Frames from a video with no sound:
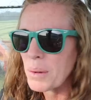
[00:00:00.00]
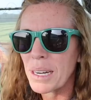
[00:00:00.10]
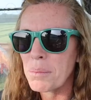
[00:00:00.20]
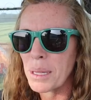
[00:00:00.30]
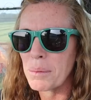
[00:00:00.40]

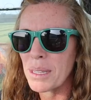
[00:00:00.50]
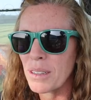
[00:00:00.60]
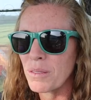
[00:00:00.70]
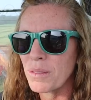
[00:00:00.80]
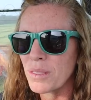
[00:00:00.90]
bought it maybe
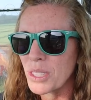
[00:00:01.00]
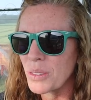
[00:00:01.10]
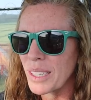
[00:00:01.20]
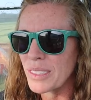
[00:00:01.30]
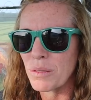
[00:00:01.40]
in
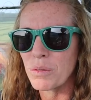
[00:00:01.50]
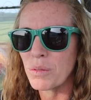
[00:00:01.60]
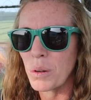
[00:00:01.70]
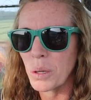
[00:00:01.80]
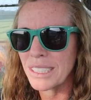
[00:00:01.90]

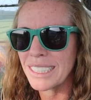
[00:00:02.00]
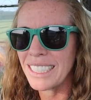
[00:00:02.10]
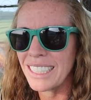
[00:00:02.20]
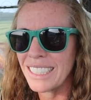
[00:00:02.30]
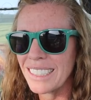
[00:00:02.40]

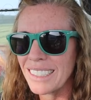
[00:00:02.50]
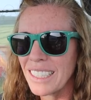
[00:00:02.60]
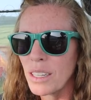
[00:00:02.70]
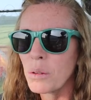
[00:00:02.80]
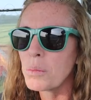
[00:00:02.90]
2014,
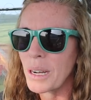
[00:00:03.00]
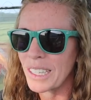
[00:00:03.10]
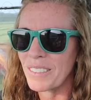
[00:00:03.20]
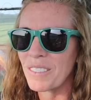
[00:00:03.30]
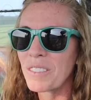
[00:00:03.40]

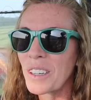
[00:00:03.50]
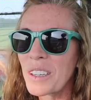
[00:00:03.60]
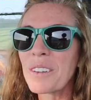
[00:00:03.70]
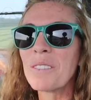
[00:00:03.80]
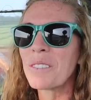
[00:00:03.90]
but it
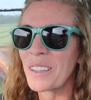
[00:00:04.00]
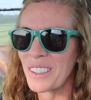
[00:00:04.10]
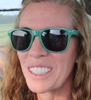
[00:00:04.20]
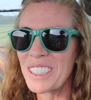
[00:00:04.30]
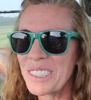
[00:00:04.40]
very,
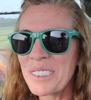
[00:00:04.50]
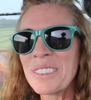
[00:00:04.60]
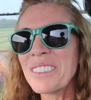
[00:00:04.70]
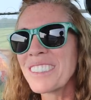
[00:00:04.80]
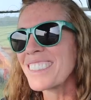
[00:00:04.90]
very
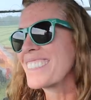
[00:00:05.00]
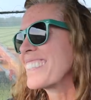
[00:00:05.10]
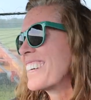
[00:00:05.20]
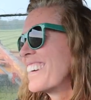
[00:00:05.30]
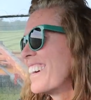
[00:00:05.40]
used,
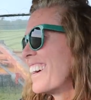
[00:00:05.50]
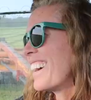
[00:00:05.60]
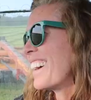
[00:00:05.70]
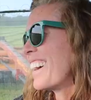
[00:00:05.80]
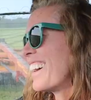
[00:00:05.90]

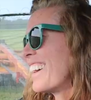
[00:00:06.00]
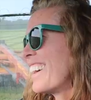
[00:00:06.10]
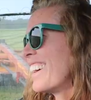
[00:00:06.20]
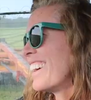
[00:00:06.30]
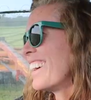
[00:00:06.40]

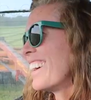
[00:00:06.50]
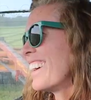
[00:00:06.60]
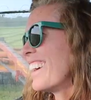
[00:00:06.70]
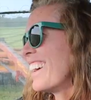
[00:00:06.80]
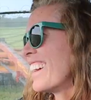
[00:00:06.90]

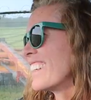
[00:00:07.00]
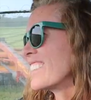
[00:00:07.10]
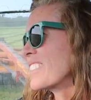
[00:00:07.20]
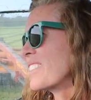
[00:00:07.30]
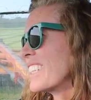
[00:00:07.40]
and
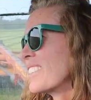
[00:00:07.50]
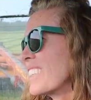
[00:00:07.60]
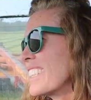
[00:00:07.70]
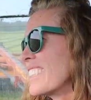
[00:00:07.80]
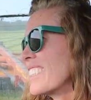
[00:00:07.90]
it's
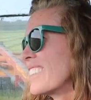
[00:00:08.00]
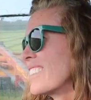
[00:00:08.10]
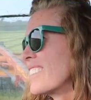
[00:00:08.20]
2022.